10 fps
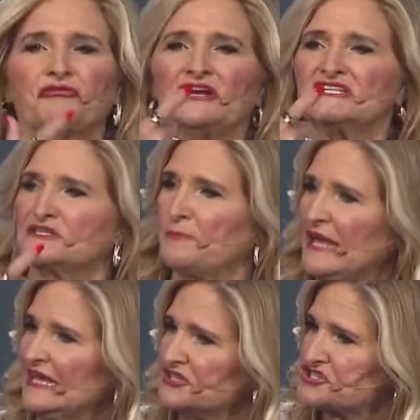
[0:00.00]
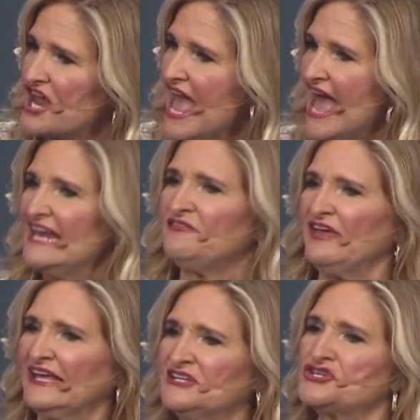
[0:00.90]
free speech. And if
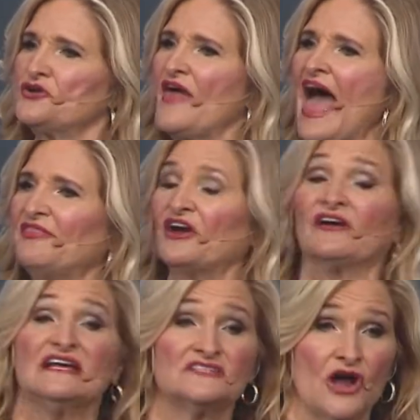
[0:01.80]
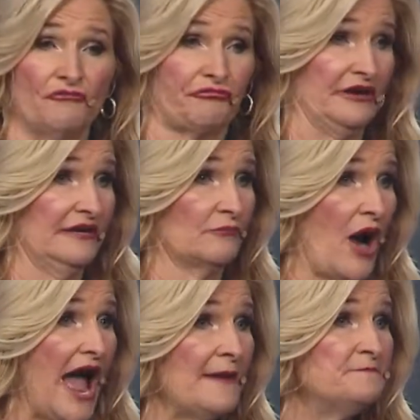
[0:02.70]
he can do that, there is no freedom,
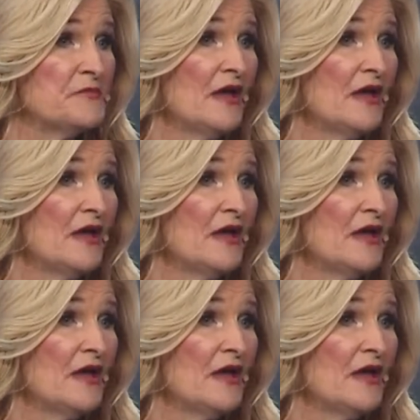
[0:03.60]
right?